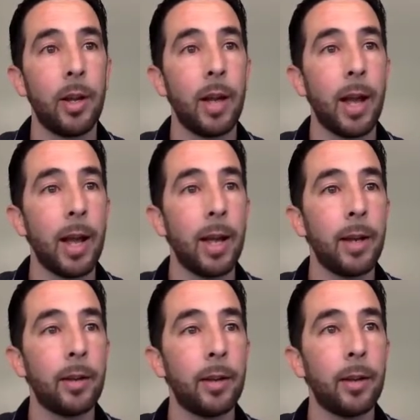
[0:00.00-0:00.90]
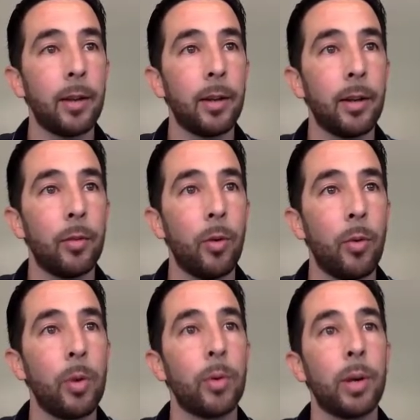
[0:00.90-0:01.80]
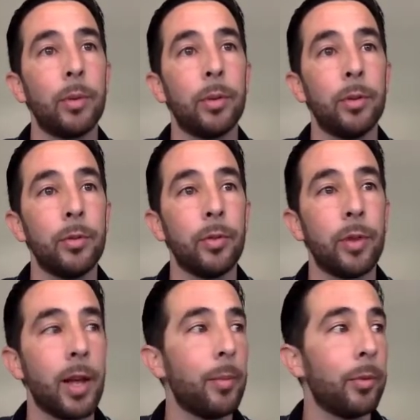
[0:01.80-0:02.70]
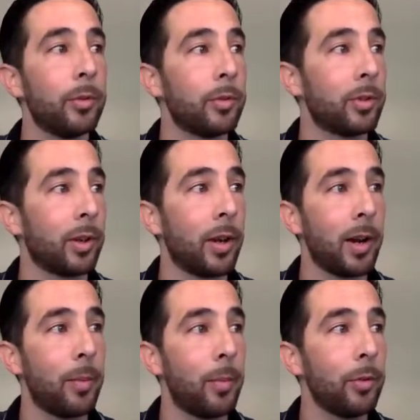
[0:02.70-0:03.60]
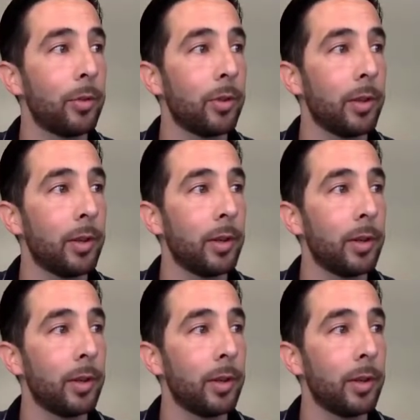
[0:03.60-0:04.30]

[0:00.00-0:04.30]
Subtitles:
And what we were able to do for them was just to cut out most of the,